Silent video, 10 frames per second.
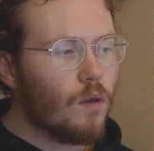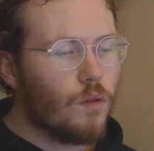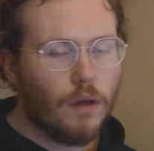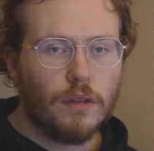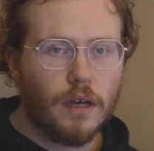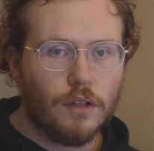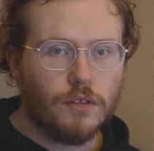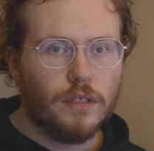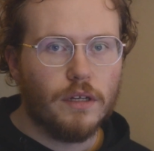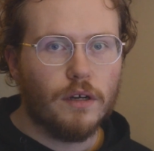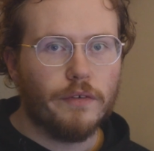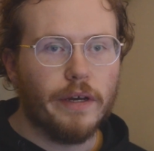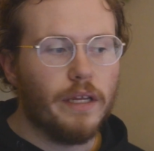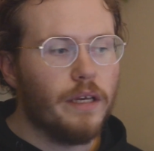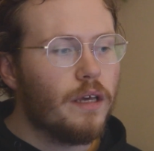all the colors in it
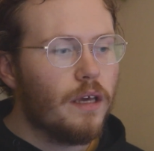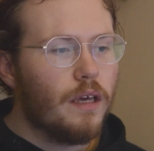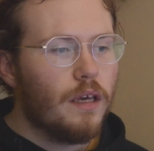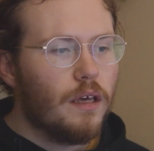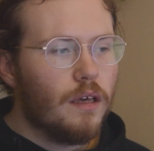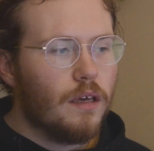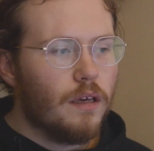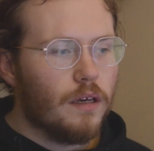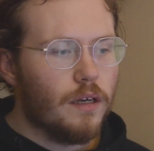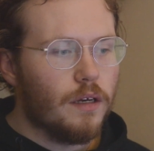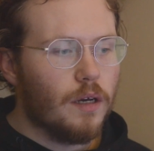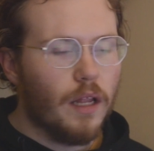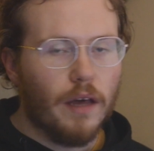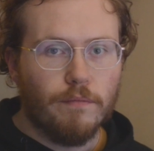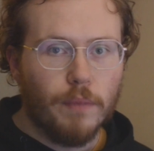already. I'll
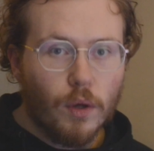have both of